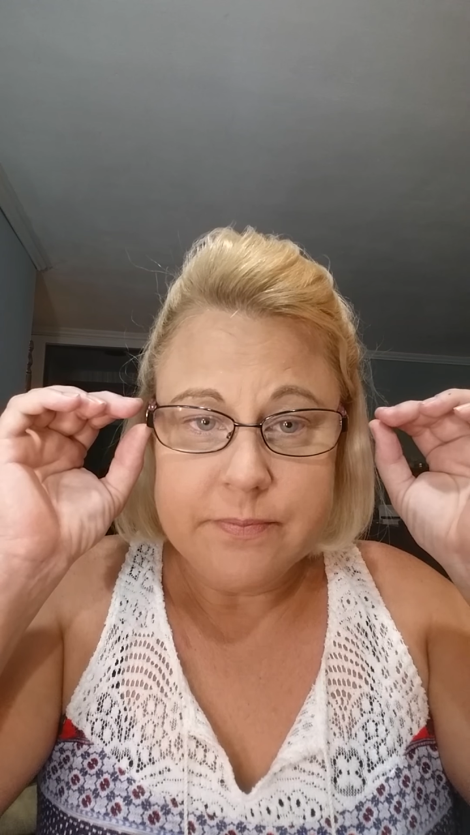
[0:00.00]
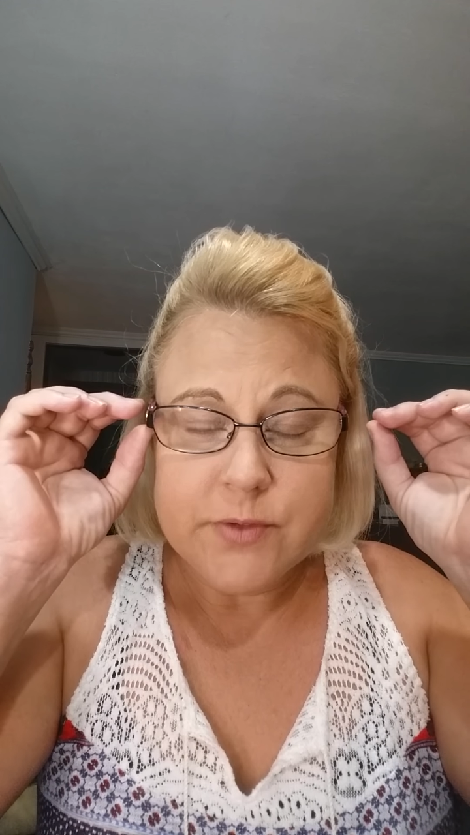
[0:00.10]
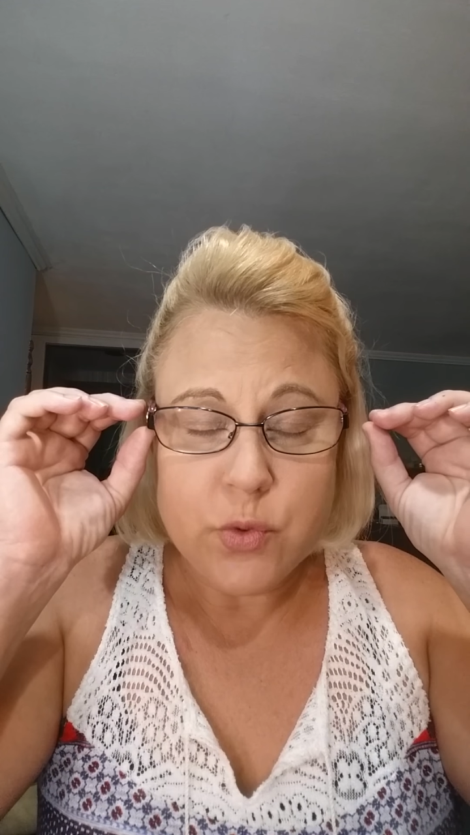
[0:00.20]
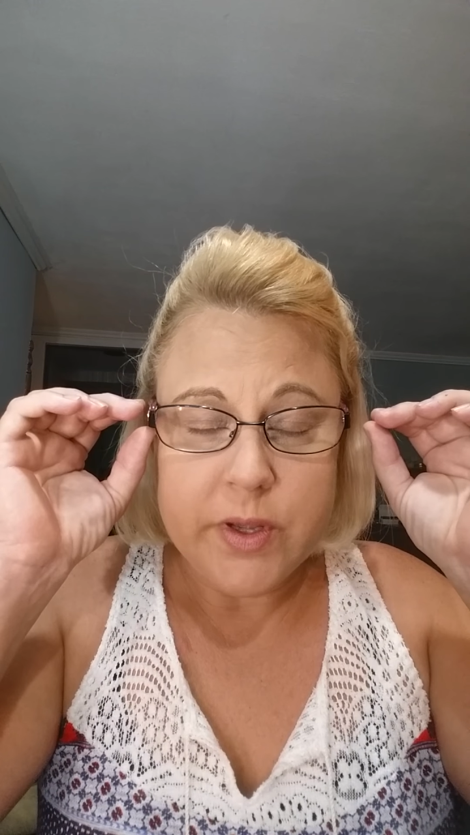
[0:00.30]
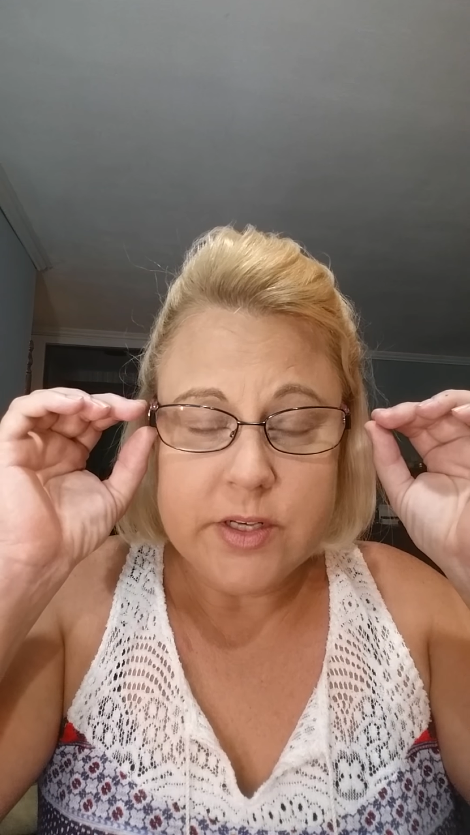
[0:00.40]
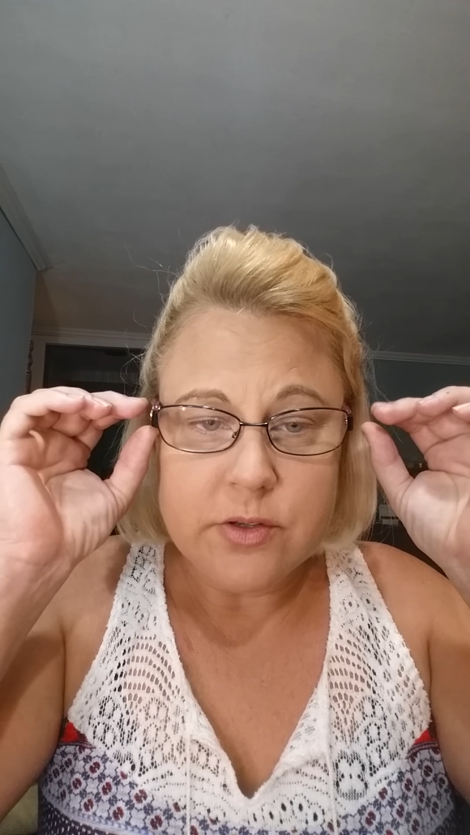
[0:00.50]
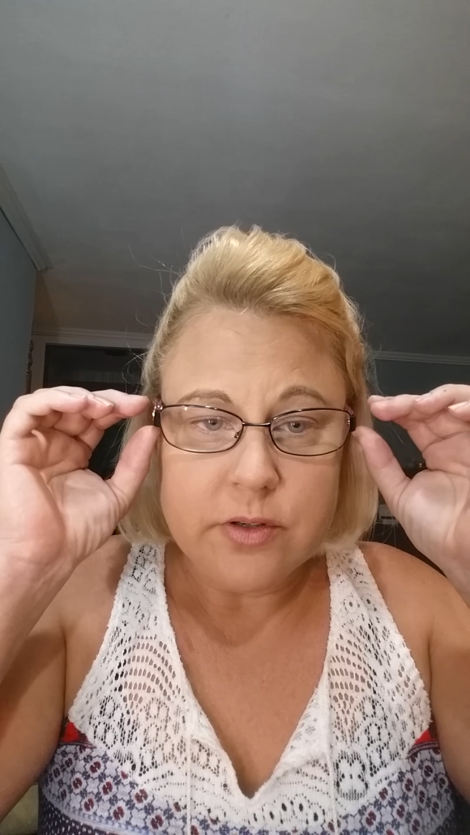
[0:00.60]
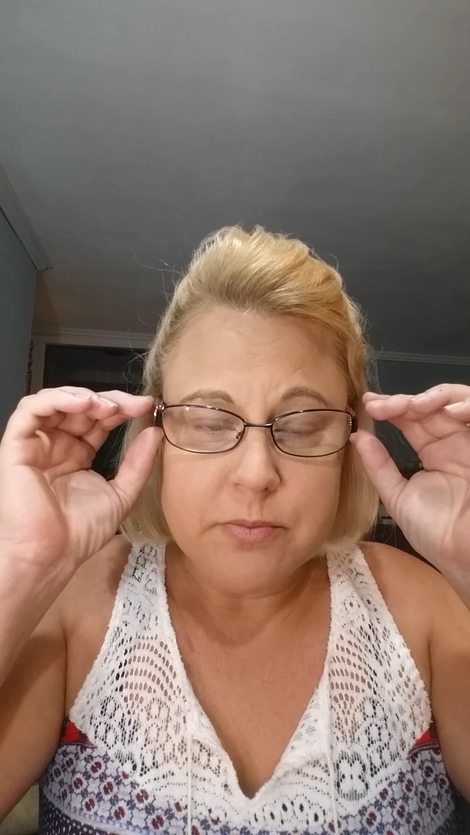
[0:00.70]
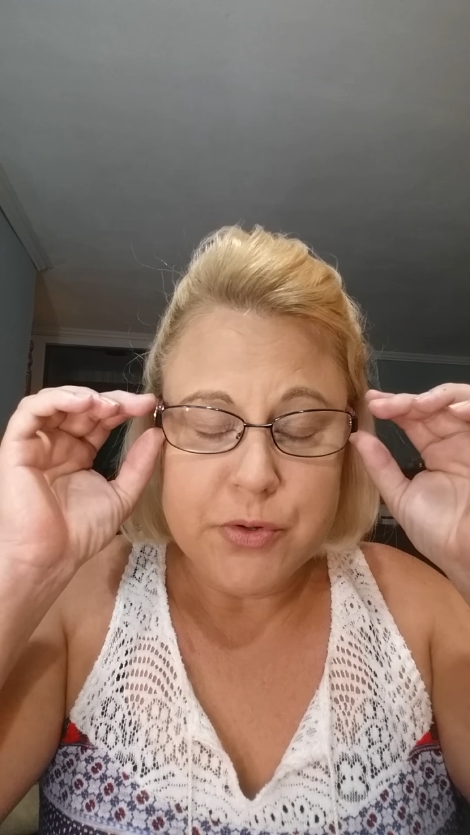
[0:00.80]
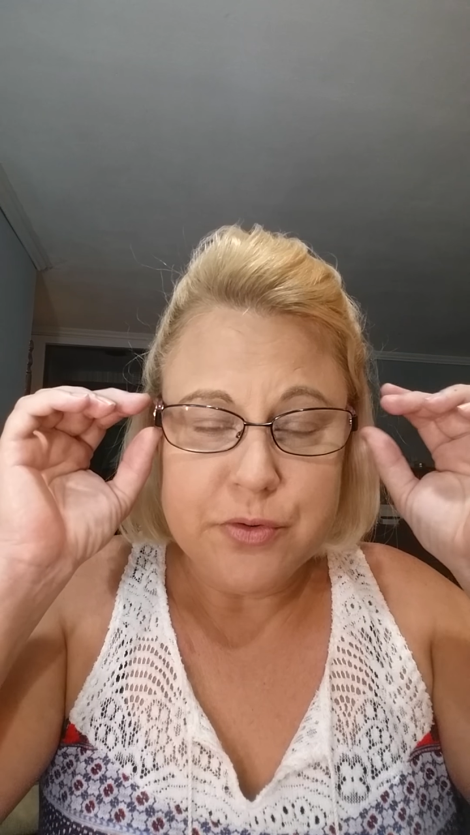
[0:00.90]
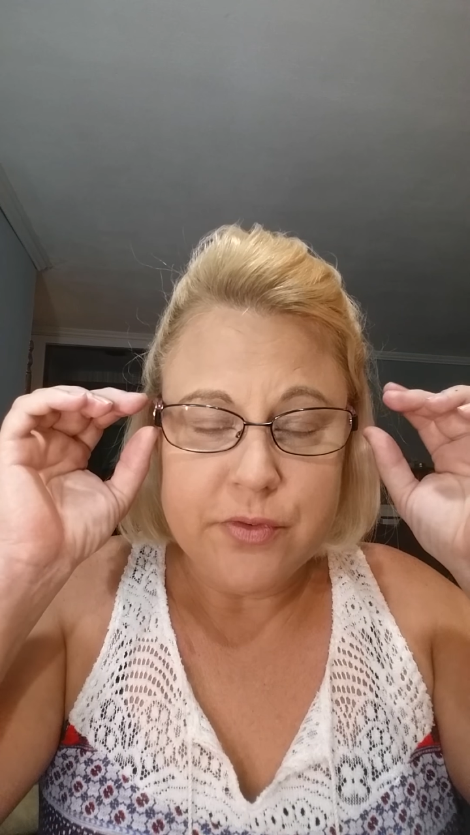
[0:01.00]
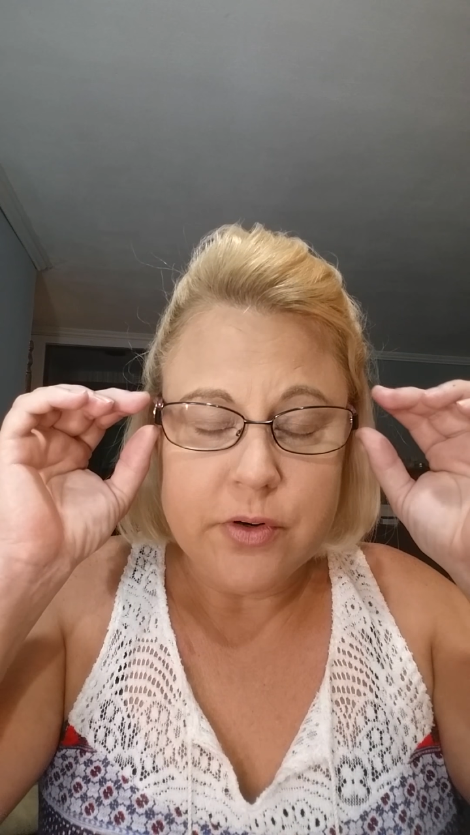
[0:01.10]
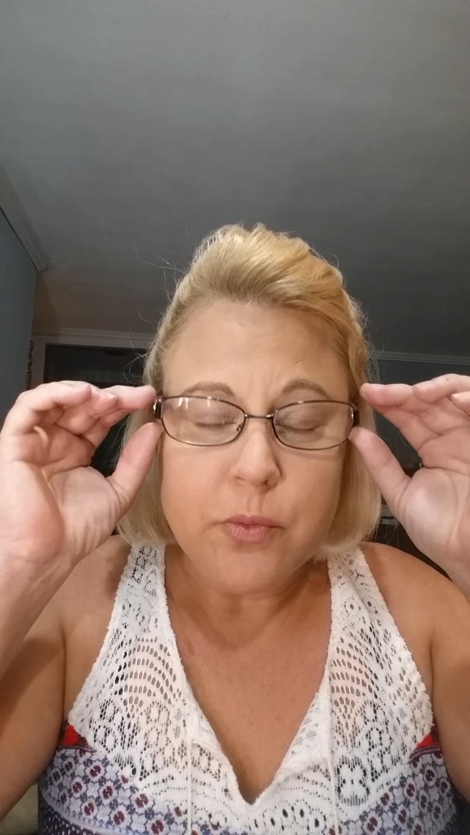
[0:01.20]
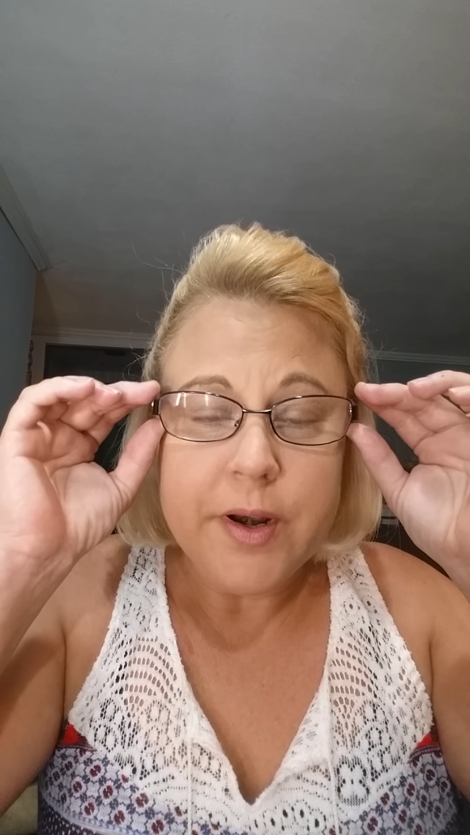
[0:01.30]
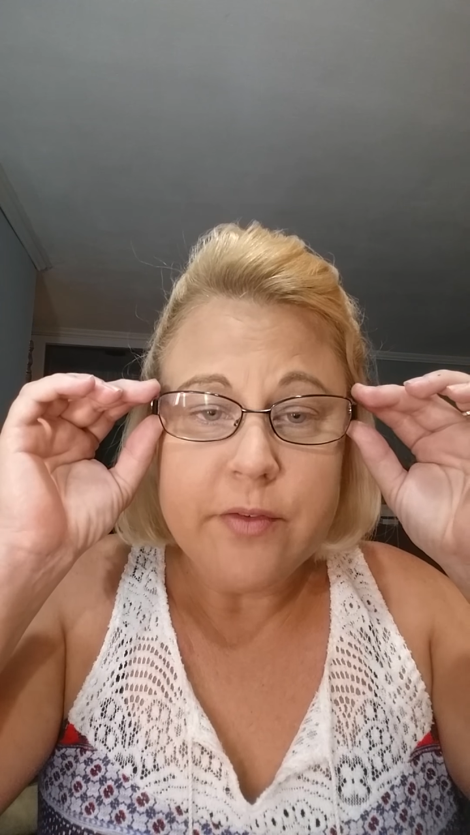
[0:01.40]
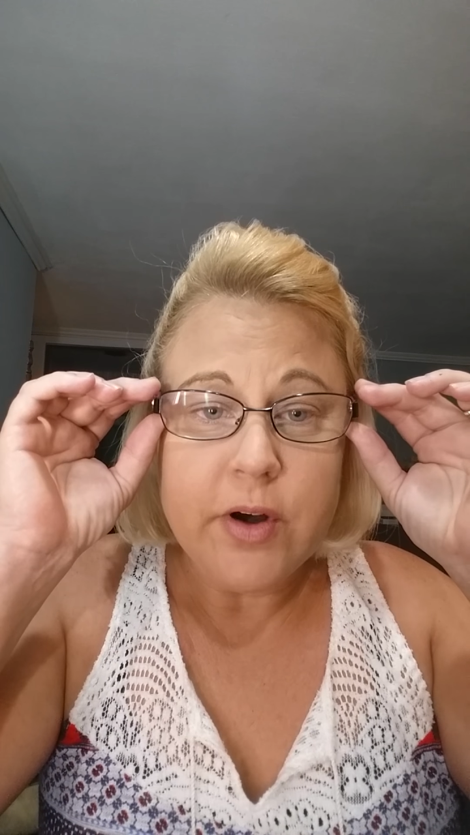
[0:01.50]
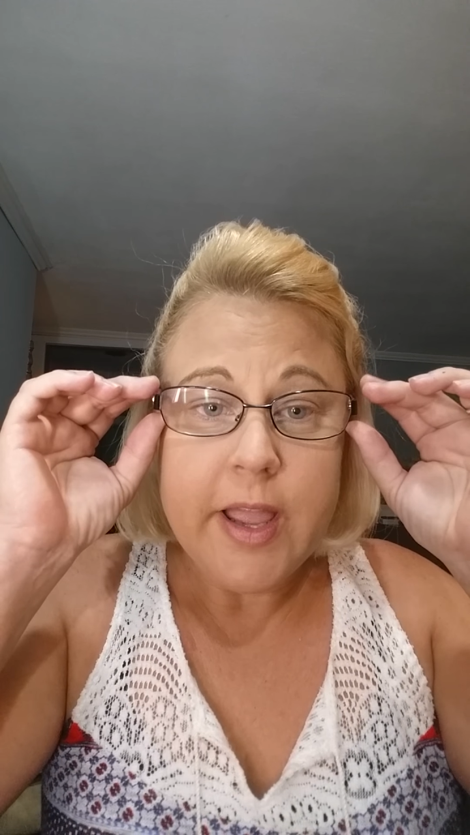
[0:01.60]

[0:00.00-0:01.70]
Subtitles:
squint or move or whatever